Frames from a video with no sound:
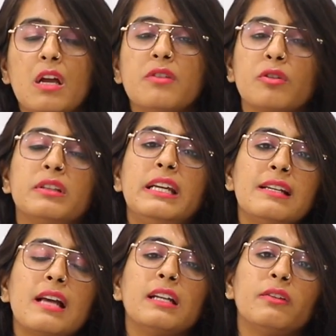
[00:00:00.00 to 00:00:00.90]
So
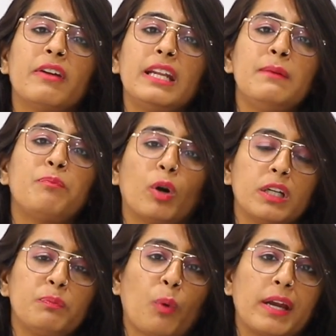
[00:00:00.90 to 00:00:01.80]
these are the very
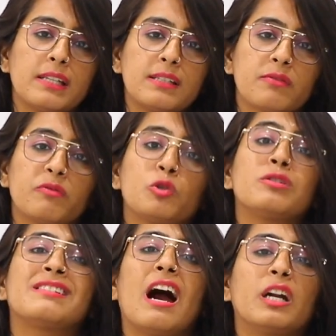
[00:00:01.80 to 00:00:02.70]
important points to
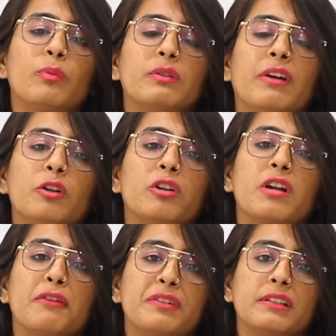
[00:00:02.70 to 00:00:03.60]
start with when you're
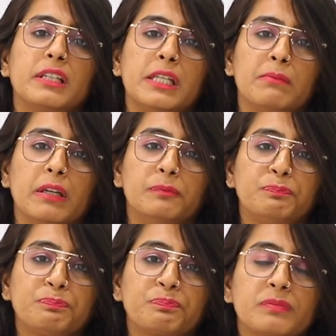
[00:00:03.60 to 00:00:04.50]
drafting the email.
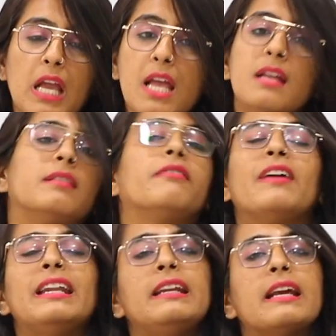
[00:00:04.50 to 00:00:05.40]
The
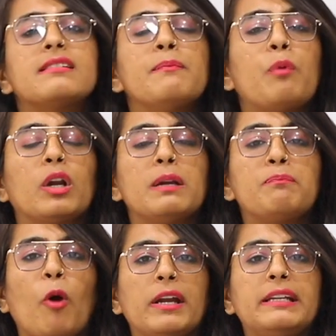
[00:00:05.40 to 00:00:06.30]
very next
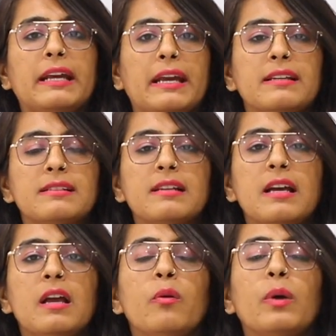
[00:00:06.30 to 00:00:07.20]
important point is,
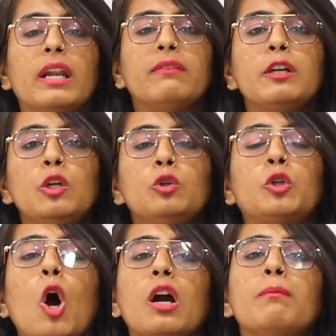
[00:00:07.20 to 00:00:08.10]
whenever you
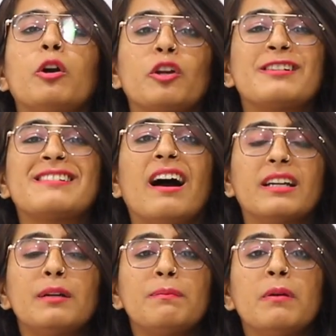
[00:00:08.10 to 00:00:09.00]
talk about your
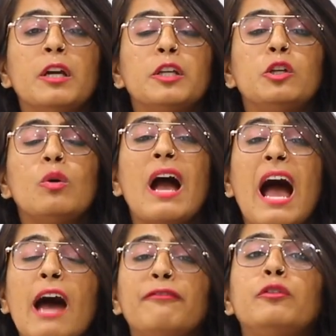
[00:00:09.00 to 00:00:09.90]
startup, you
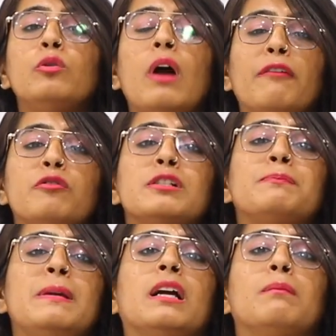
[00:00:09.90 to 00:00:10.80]
have to
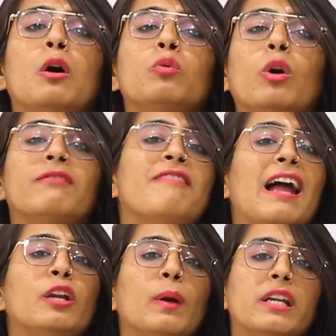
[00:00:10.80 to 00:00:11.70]
speak about what
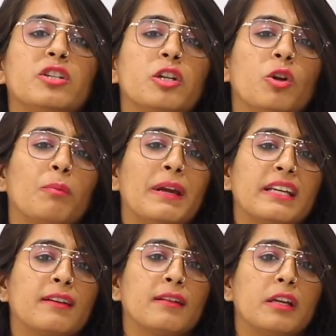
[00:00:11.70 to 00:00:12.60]
value addition you are
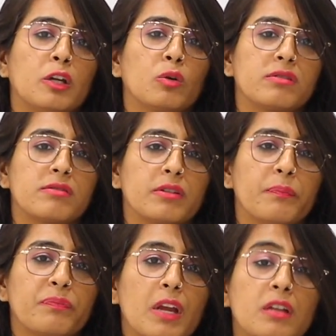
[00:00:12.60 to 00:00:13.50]
making in the ecosystem.
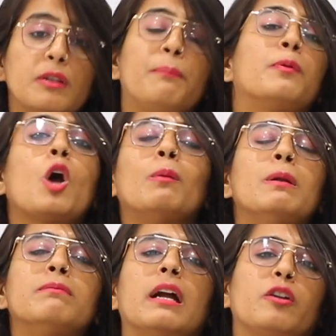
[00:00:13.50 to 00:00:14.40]
The
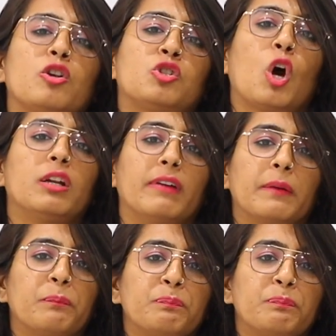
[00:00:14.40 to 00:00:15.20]
problem that you're solving.